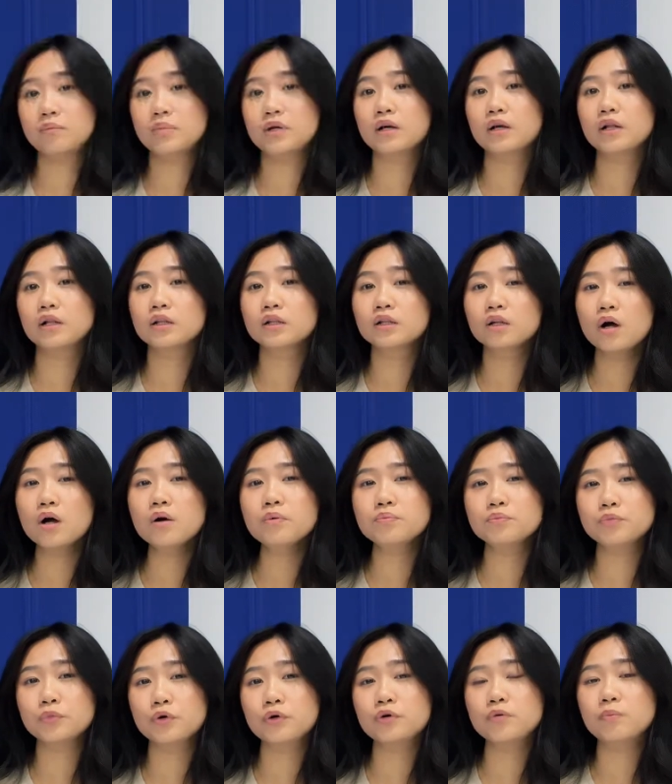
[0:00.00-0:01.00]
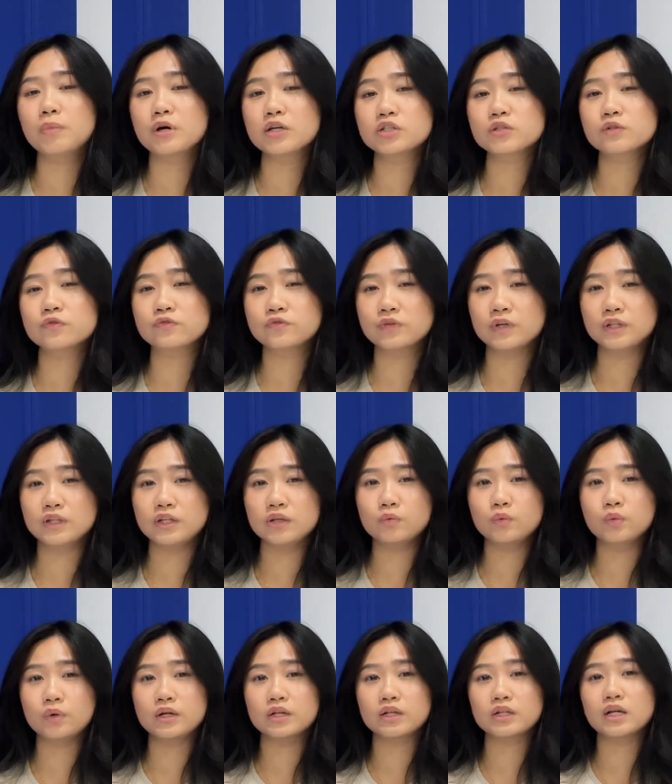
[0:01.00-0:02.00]
can be a lot more budget-friendly
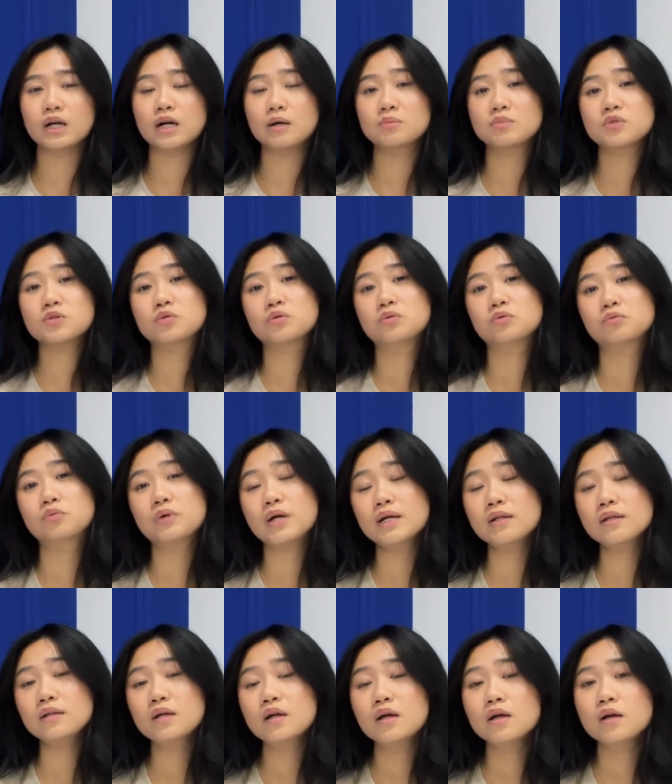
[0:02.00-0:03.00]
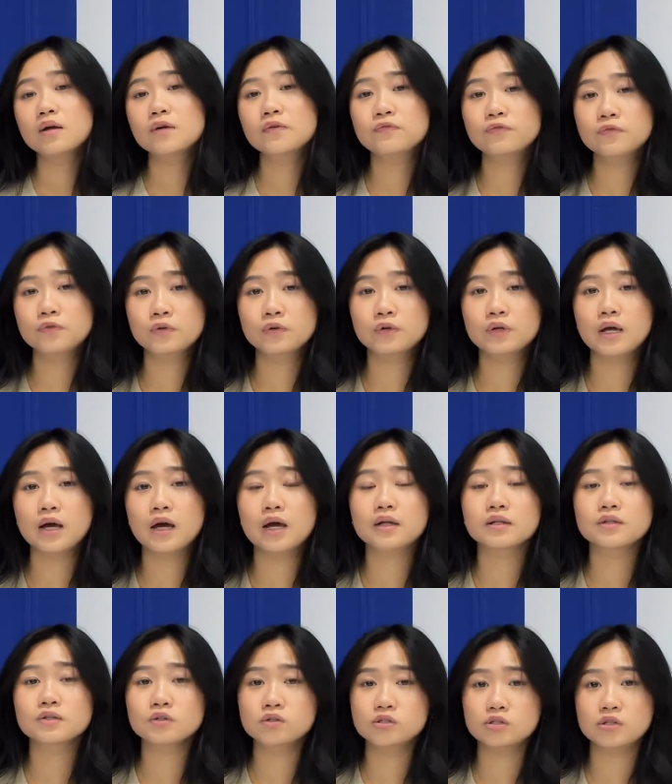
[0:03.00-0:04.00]
when it comes to rent, food,
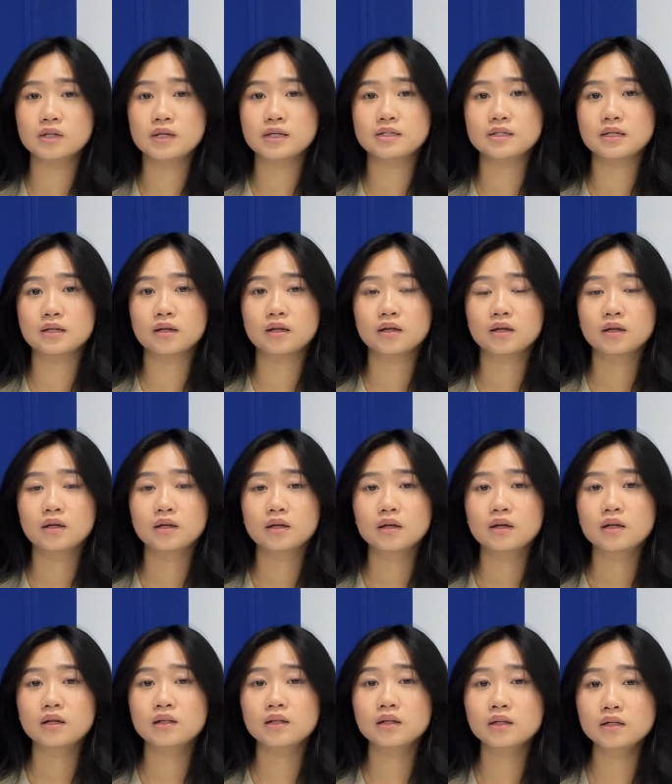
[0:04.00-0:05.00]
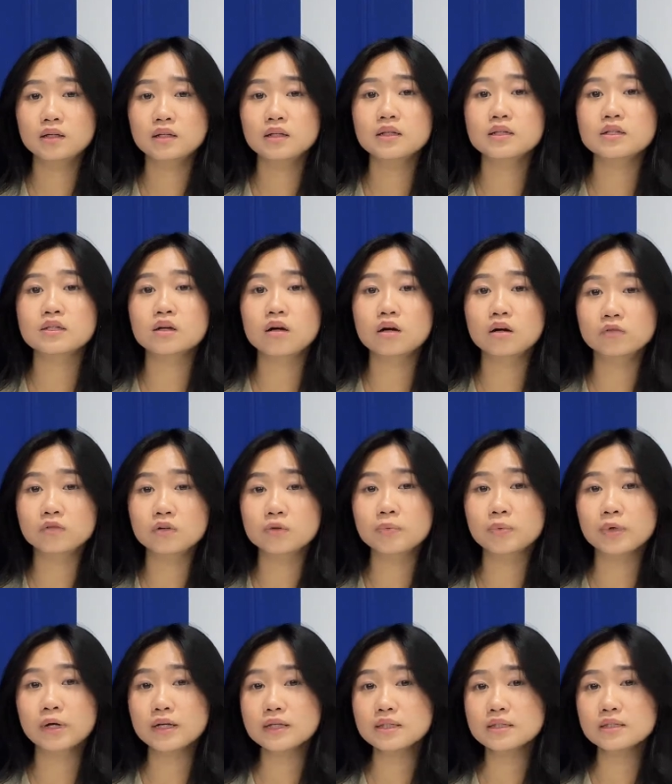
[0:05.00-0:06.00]
and socializing. London is
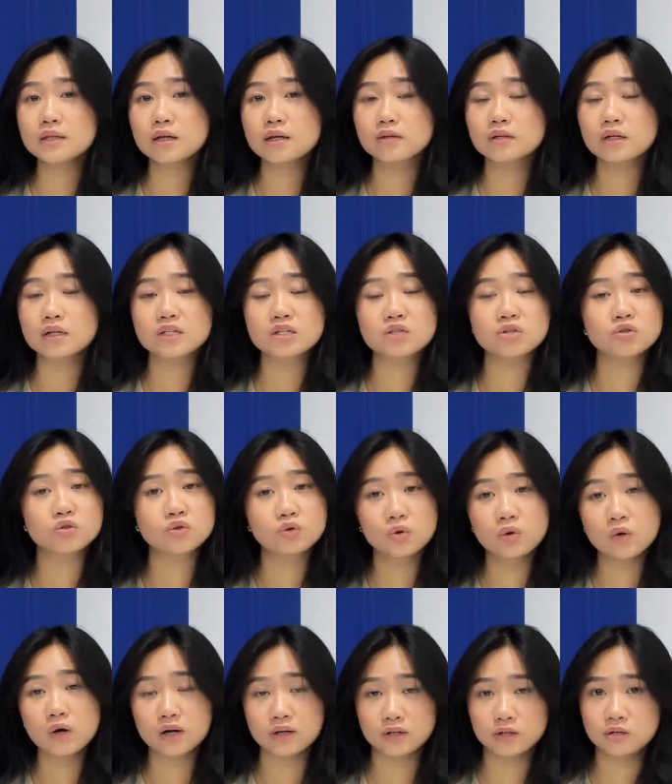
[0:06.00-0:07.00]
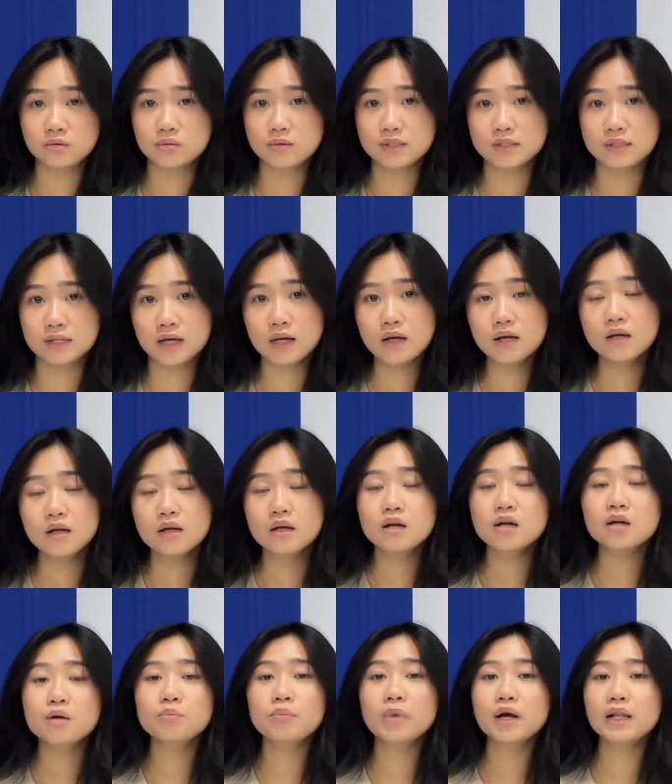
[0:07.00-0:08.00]
overpriced, there's no arguing that,
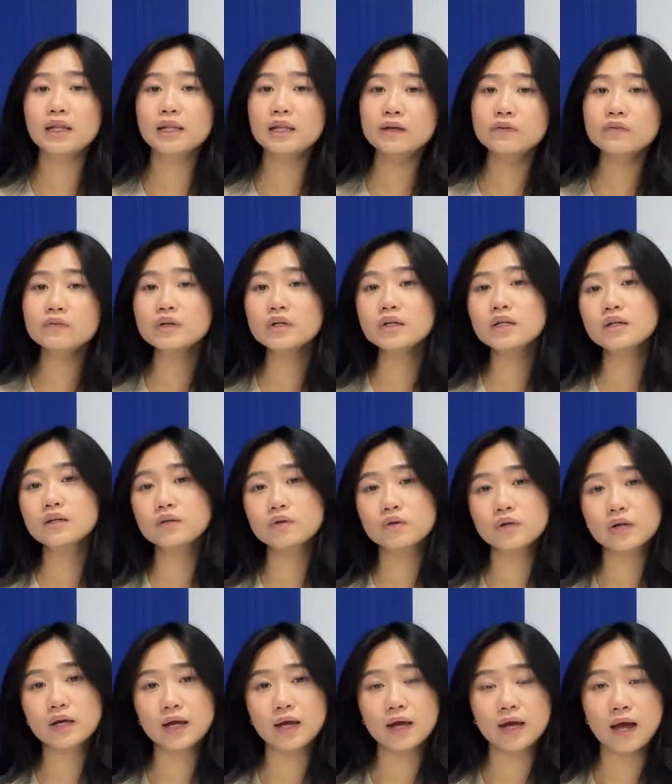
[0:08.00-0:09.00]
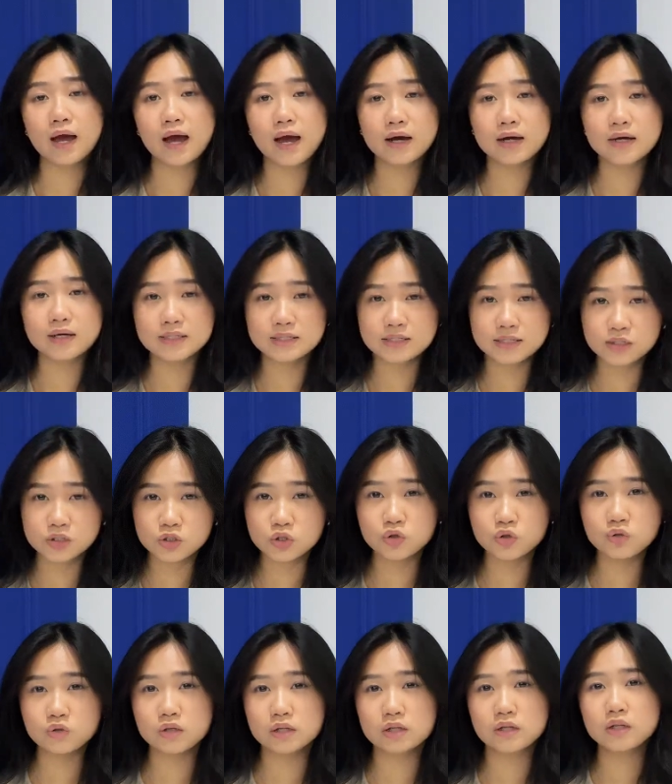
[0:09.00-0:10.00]
but living in the UK as a
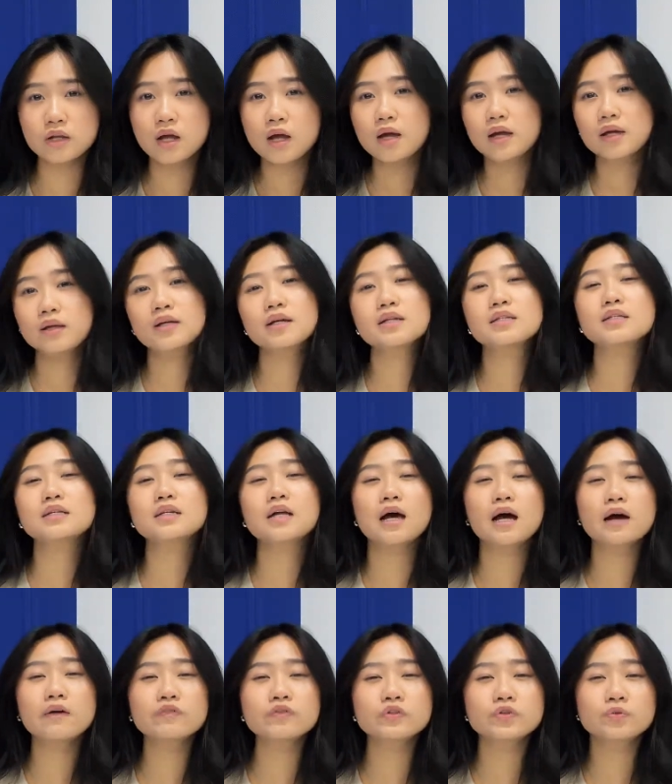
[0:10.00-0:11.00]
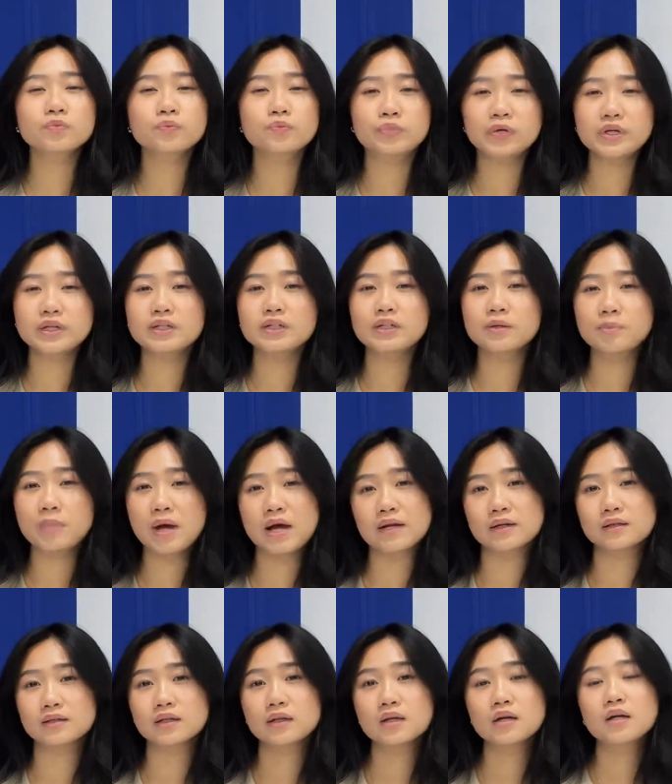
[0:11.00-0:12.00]
student doesn't have to break the
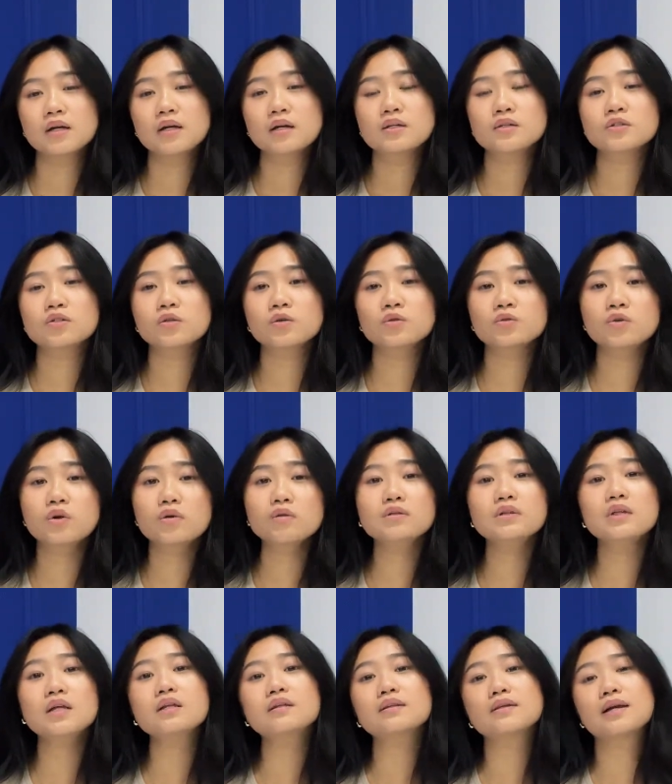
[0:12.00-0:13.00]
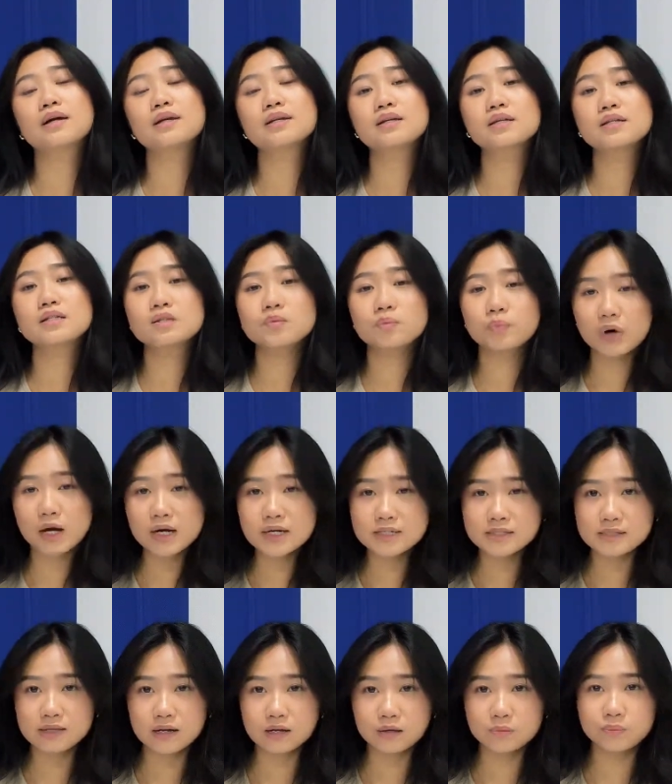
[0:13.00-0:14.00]
bank, so don't let London's price
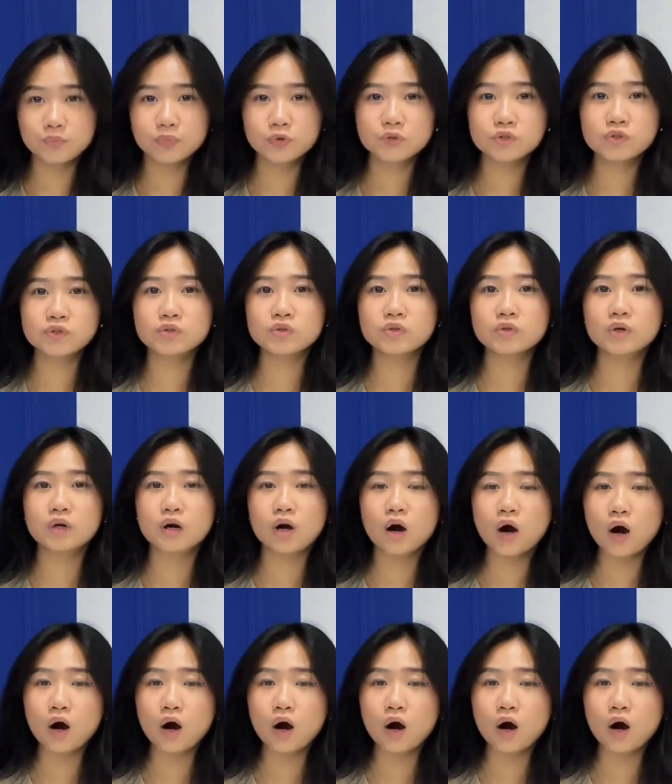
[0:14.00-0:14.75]
tag put you